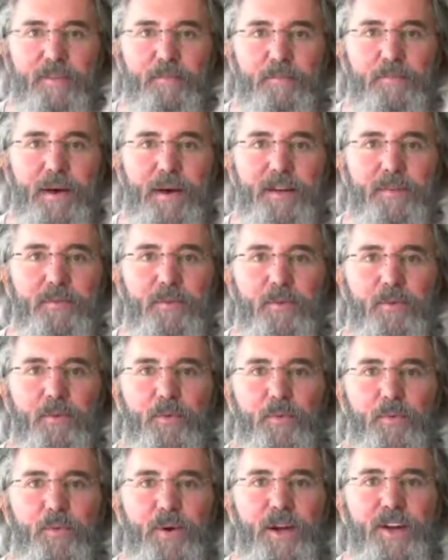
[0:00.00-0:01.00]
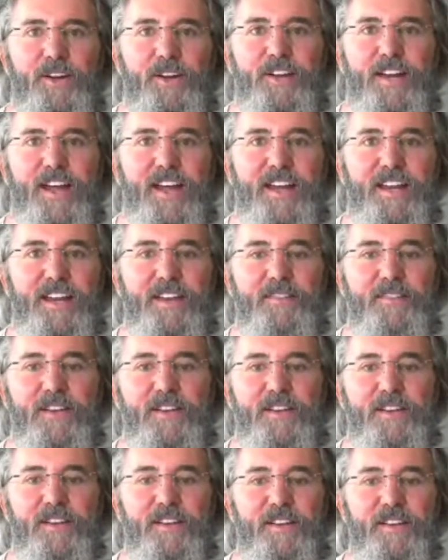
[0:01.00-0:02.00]
But we're not
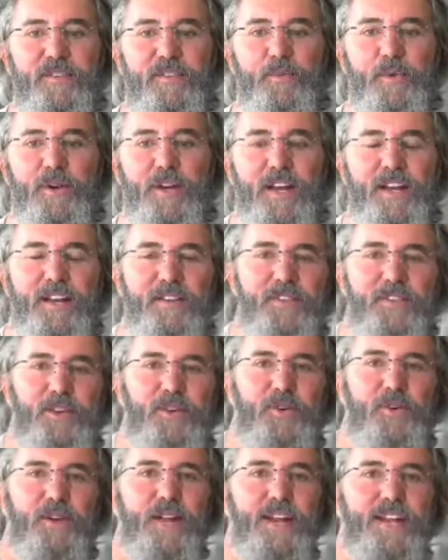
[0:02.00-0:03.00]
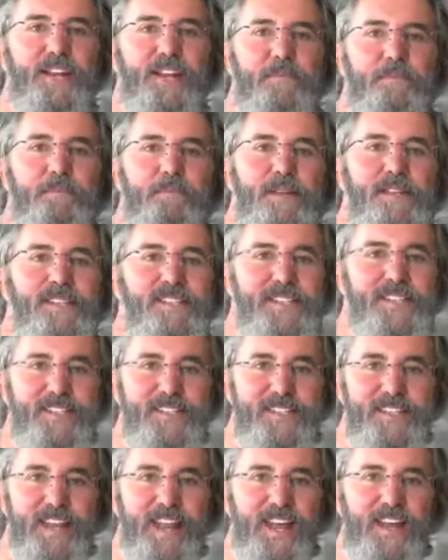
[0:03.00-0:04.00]
even creating
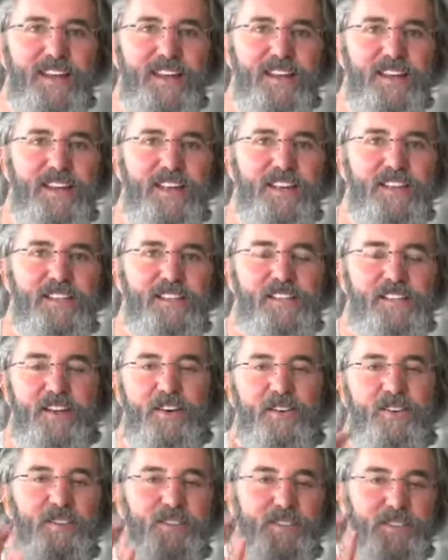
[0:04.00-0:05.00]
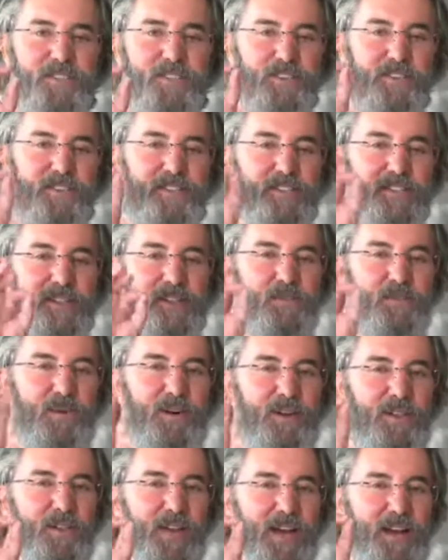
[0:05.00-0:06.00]
business yet. So this is where
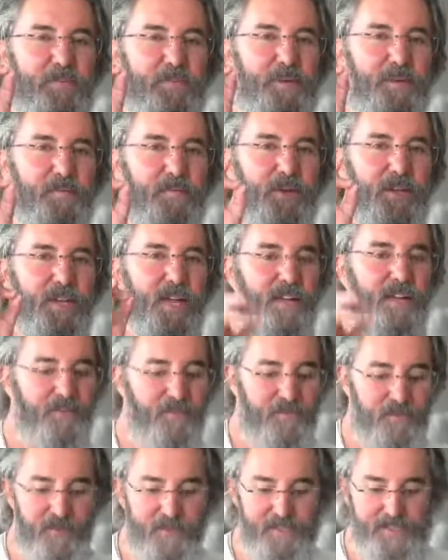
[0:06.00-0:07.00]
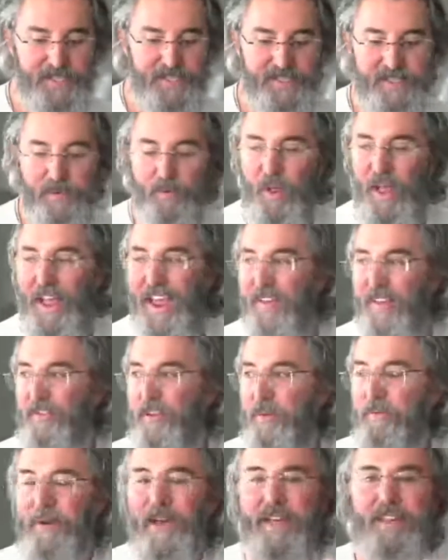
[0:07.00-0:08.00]
a lot of people get confused. They say, well, I have
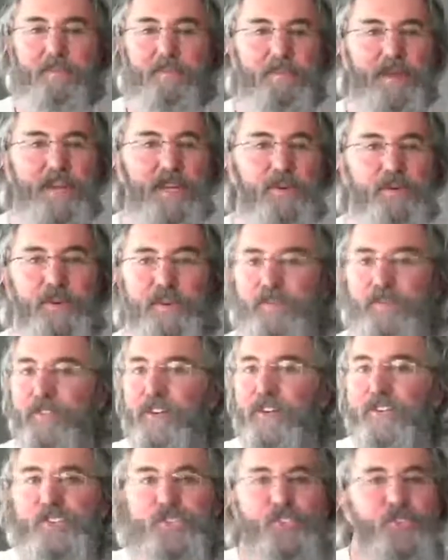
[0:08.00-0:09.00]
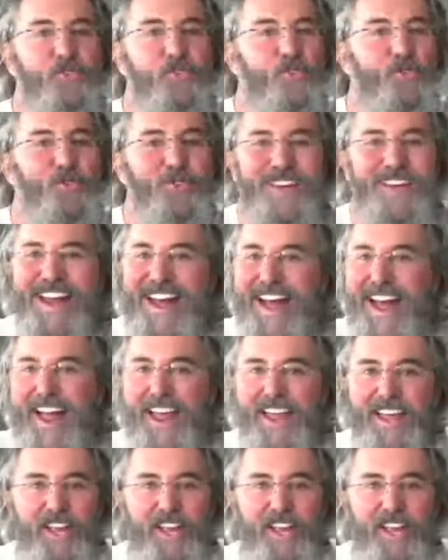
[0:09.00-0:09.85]
to buy the bakery first. You do not.